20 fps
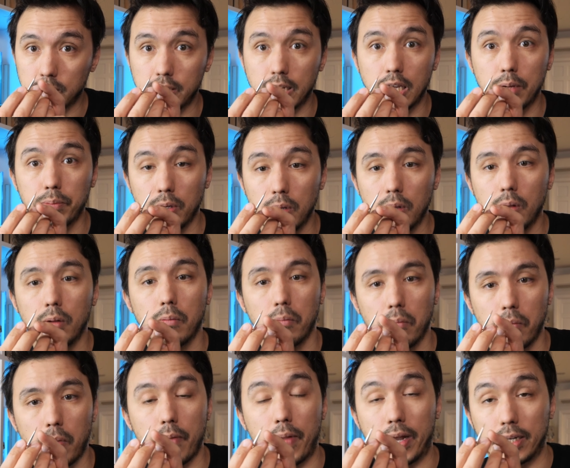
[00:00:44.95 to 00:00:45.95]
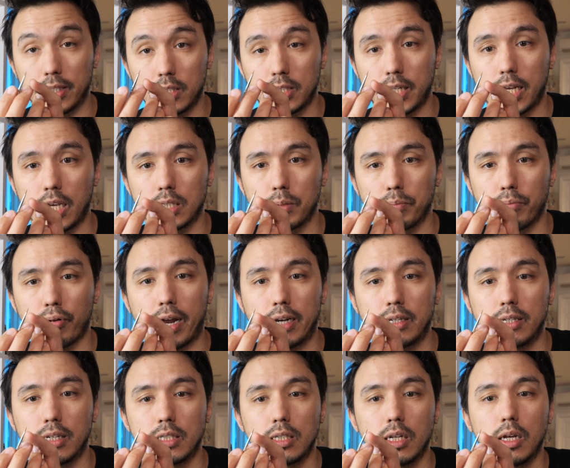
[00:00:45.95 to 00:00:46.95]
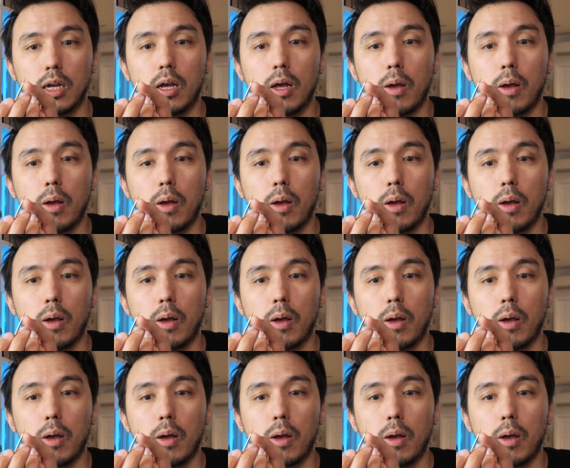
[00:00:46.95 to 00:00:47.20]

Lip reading: tip, and that does take some practice,